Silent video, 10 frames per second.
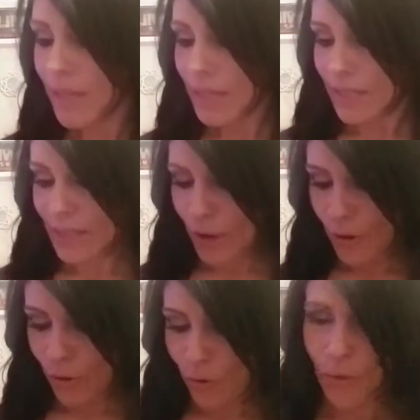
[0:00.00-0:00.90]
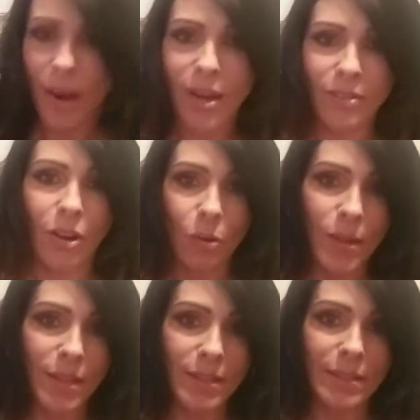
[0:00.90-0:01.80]
So I've
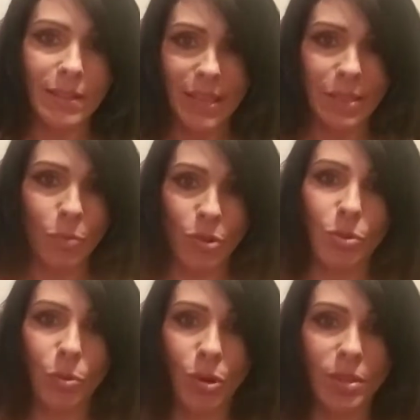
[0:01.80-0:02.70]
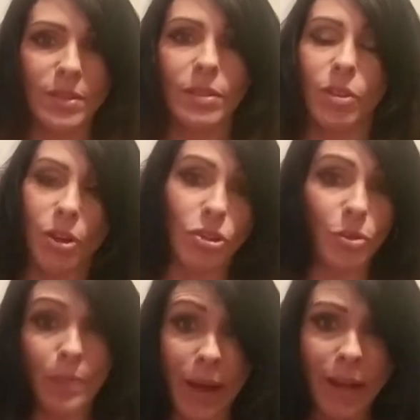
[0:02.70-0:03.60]
always leaned more towards
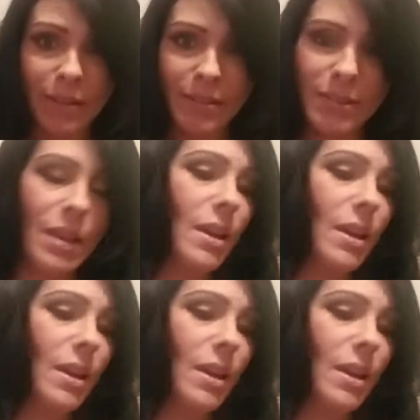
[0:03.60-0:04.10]
larger bags.